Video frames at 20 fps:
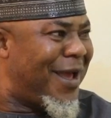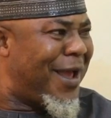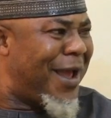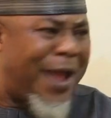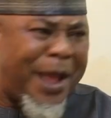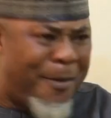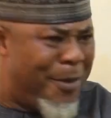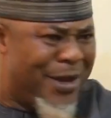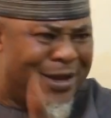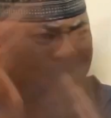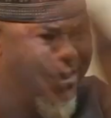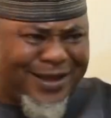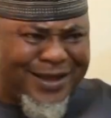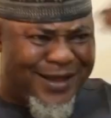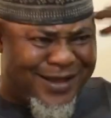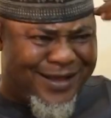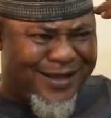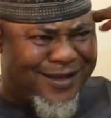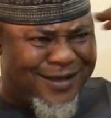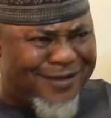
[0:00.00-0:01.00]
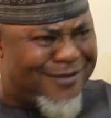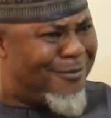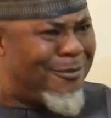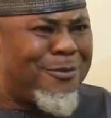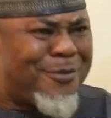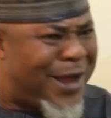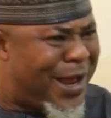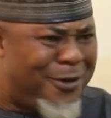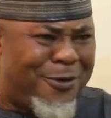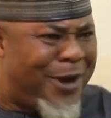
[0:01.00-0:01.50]
I mean,
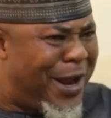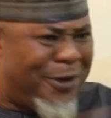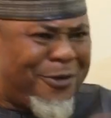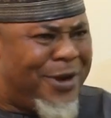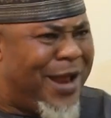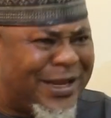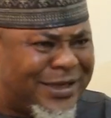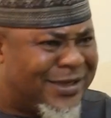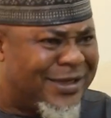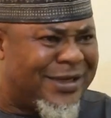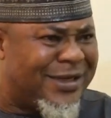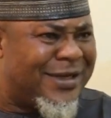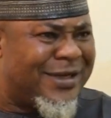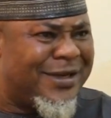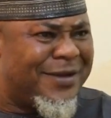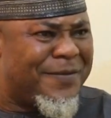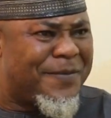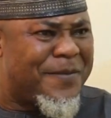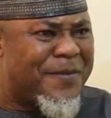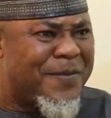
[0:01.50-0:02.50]
I don't get it.